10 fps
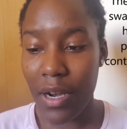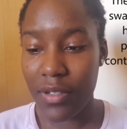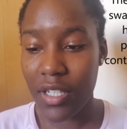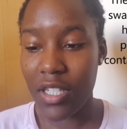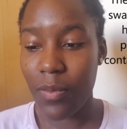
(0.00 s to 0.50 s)

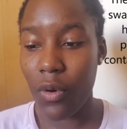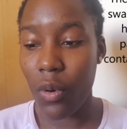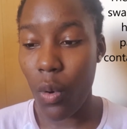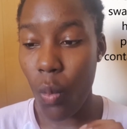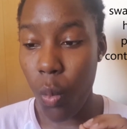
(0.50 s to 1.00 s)

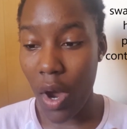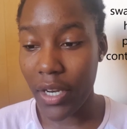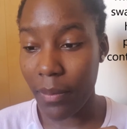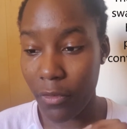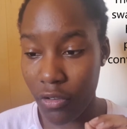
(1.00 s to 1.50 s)
paracetamol
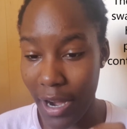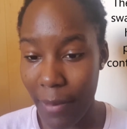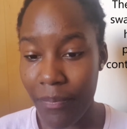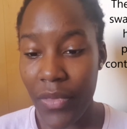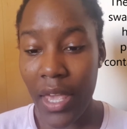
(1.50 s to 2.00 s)
1
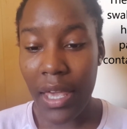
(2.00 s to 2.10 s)
gram.